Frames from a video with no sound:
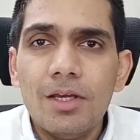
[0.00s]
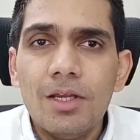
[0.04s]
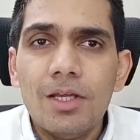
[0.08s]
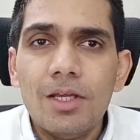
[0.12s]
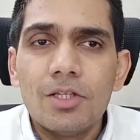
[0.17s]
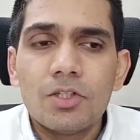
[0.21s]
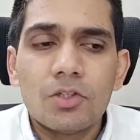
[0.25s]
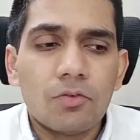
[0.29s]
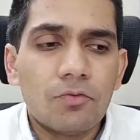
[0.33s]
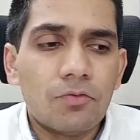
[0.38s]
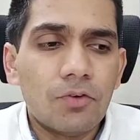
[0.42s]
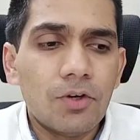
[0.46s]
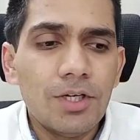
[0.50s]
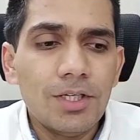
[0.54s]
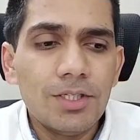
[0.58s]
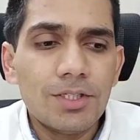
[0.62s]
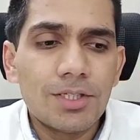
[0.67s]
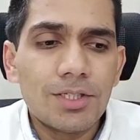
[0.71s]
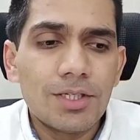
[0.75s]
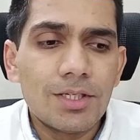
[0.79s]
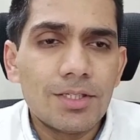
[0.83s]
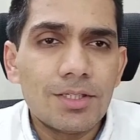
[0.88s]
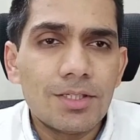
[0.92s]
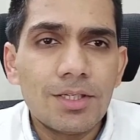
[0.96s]
So for
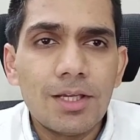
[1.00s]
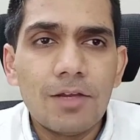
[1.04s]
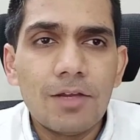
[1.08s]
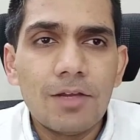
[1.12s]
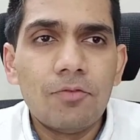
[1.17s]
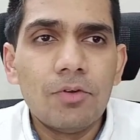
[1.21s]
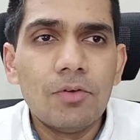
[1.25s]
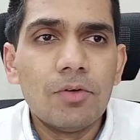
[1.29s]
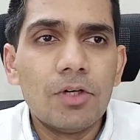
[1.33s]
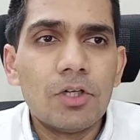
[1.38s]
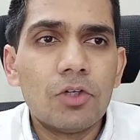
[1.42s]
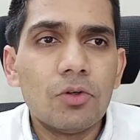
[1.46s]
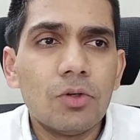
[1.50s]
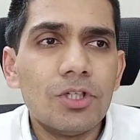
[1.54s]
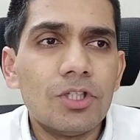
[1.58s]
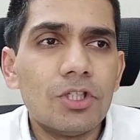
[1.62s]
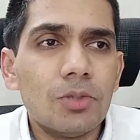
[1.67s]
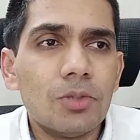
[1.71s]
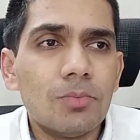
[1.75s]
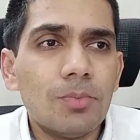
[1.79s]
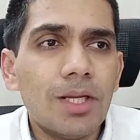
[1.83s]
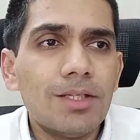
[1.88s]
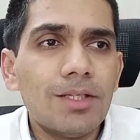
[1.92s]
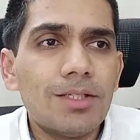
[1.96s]
instance, if you were to
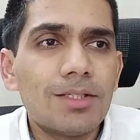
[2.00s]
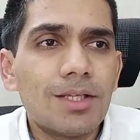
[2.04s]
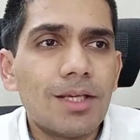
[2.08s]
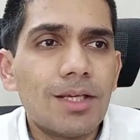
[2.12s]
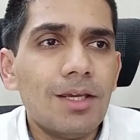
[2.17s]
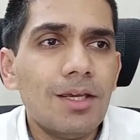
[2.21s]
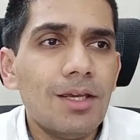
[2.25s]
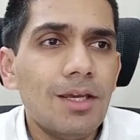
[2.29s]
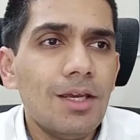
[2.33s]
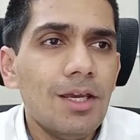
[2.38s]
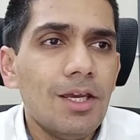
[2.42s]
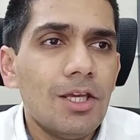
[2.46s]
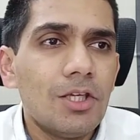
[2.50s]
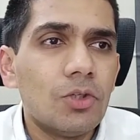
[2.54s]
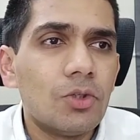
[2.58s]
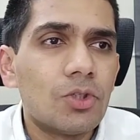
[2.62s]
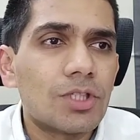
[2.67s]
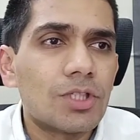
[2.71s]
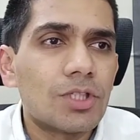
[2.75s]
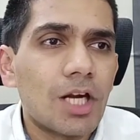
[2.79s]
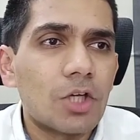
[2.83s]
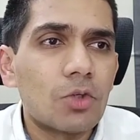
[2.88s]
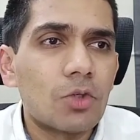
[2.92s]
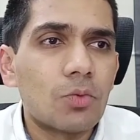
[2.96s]
assume, let's say you
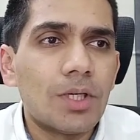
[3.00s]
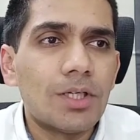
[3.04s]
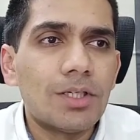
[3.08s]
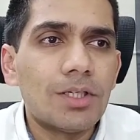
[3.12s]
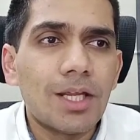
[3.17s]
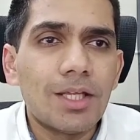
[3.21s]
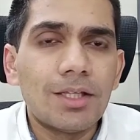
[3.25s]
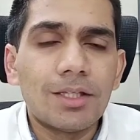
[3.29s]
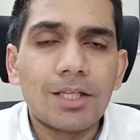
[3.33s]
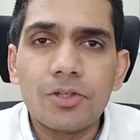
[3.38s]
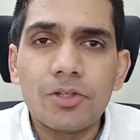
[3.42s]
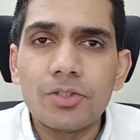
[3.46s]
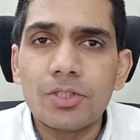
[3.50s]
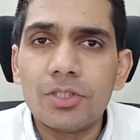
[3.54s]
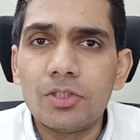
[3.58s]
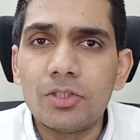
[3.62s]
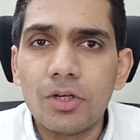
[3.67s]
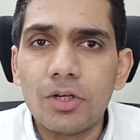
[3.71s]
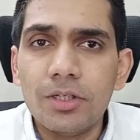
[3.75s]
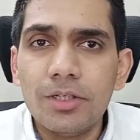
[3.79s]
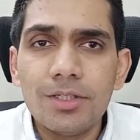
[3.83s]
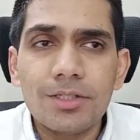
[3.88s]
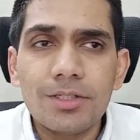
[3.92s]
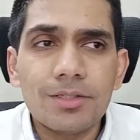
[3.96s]
start with
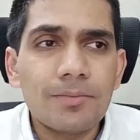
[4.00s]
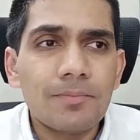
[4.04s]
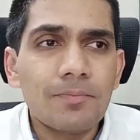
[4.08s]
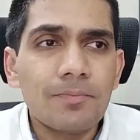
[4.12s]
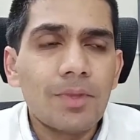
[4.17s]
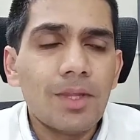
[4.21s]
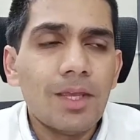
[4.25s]
$10,000